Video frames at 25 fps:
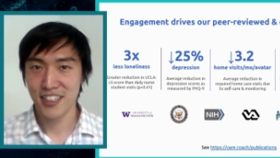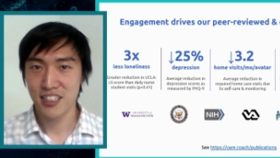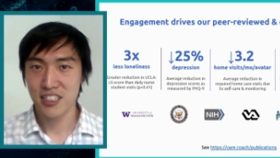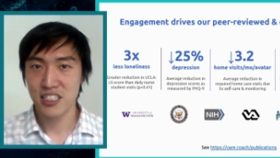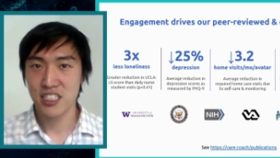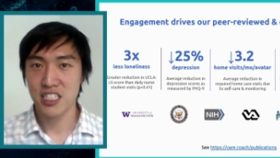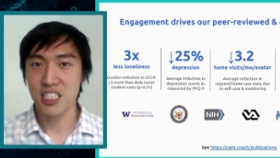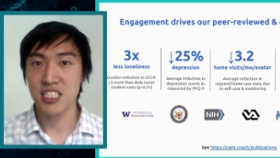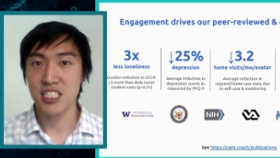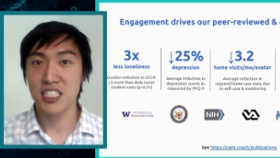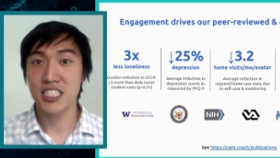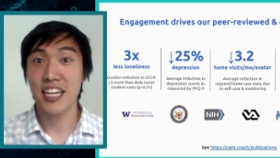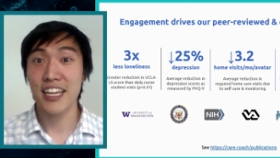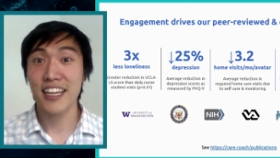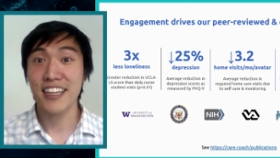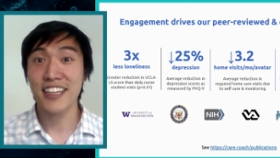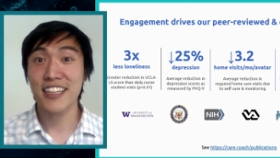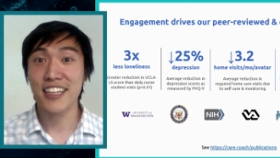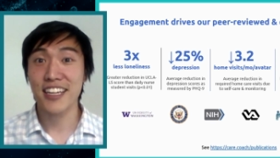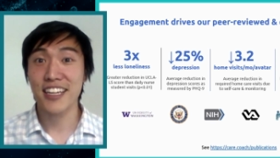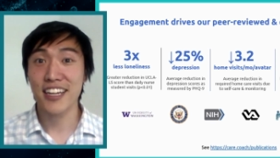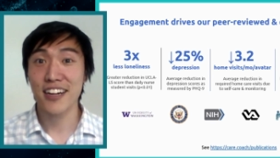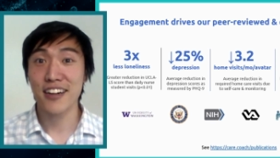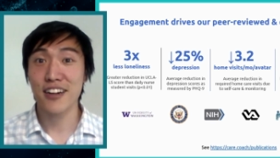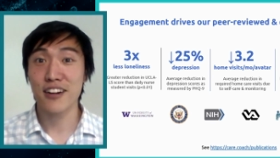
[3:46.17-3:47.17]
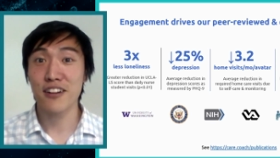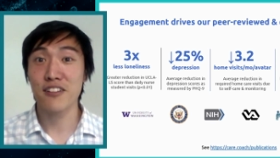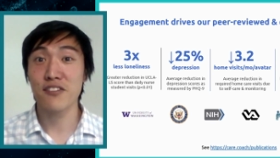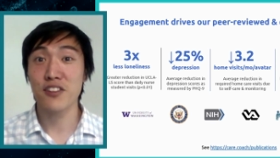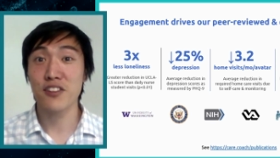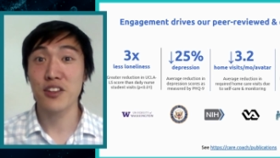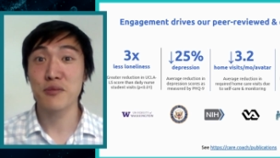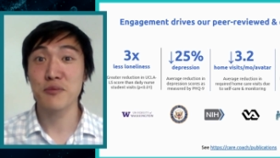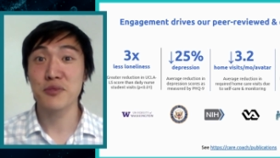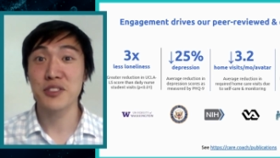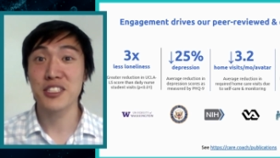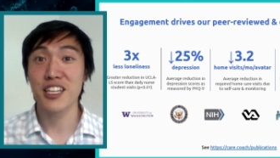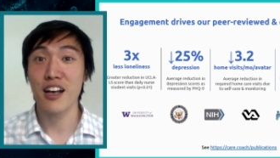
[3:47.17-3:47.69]
to take care of
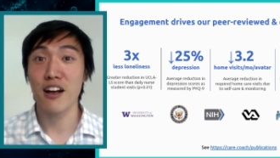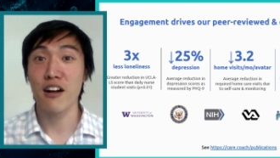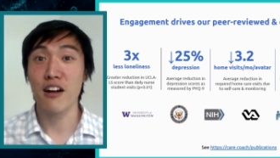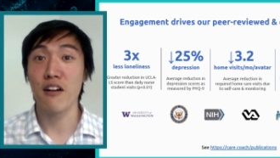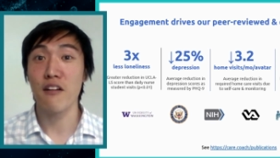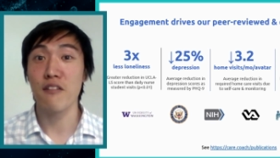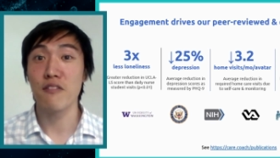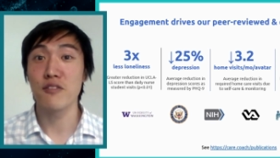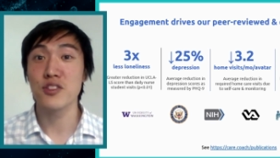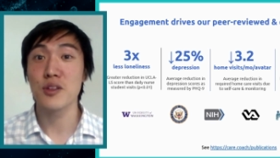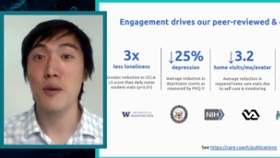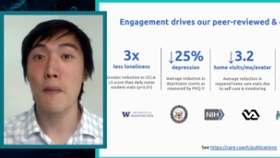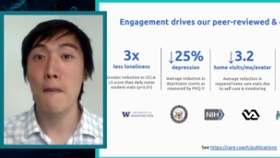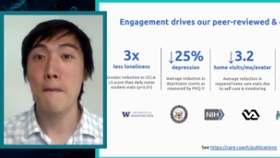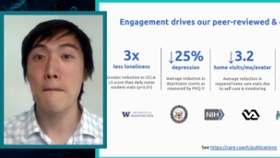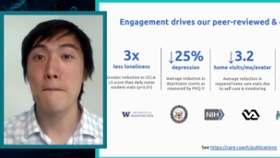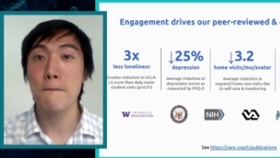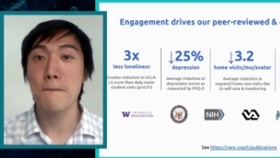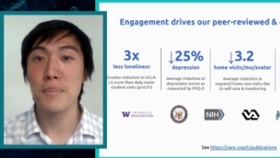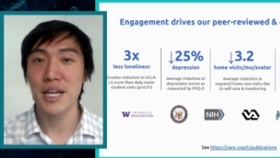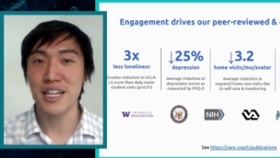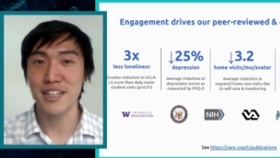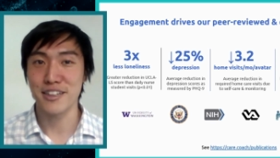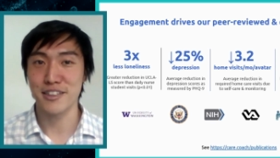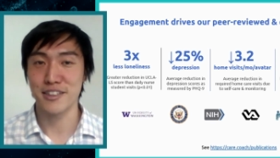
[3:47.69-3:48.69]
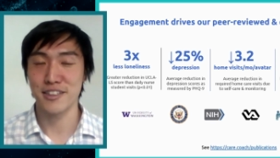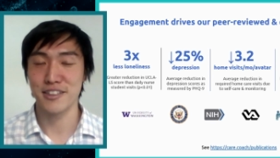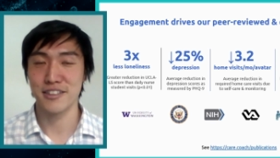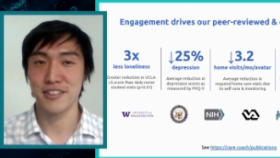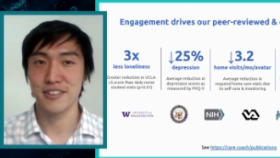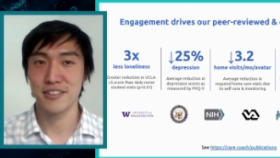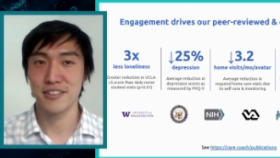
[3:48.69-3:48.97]
themselves better.